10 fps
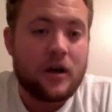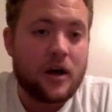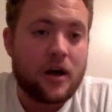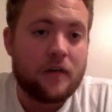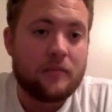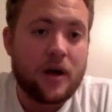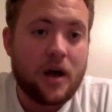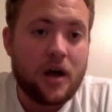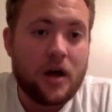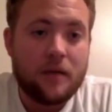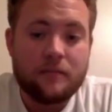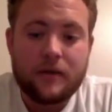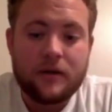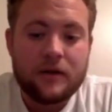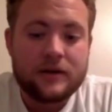Um, num
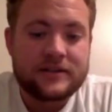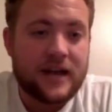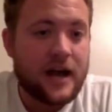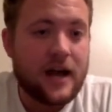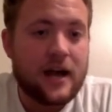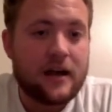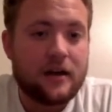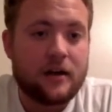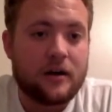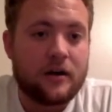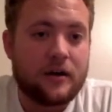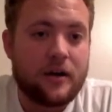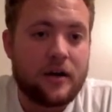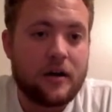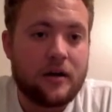time or
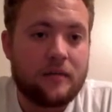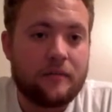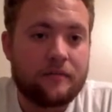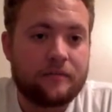num